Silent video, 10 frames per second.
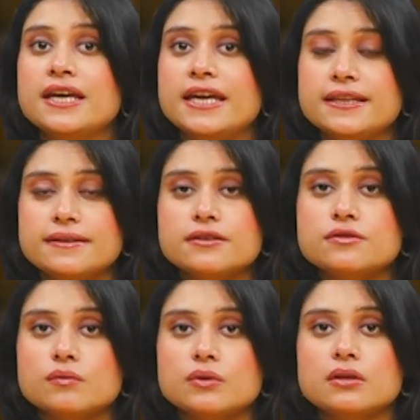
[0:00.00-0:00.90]
In
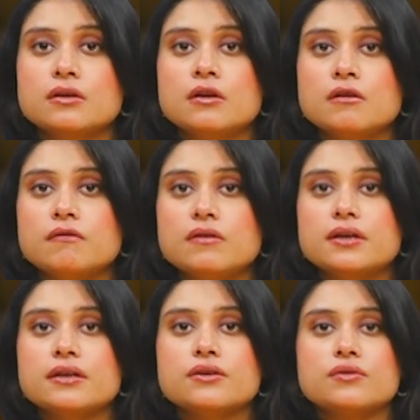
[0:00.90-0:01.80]
this way,
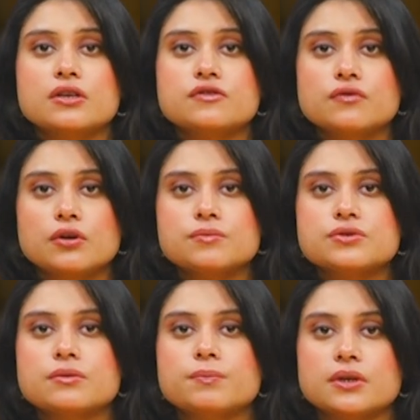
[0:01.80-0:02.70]
Fielding transforms
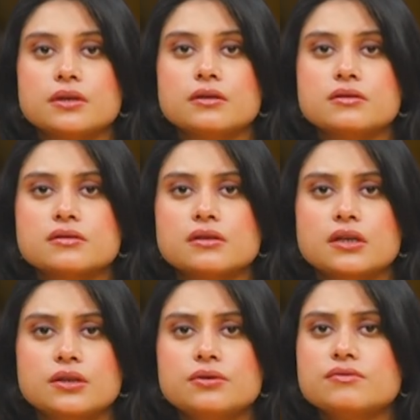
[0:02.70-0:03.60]
the picaresque
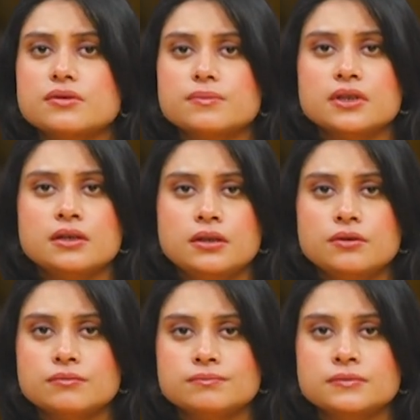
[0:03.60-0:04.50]
into something
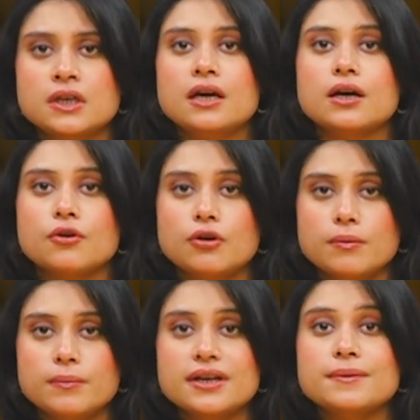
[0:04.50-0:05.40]
new, a
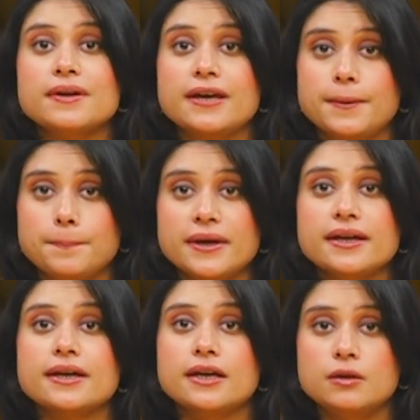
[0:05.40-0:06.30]
comic
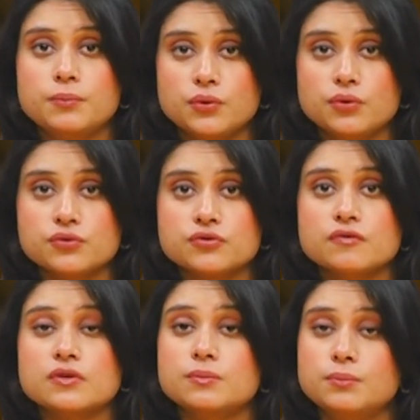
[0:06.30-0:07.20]
epic in prose
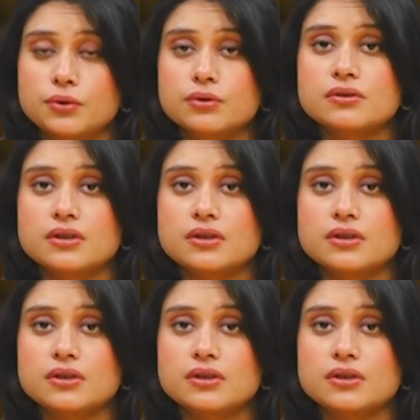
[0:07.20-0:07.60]
with both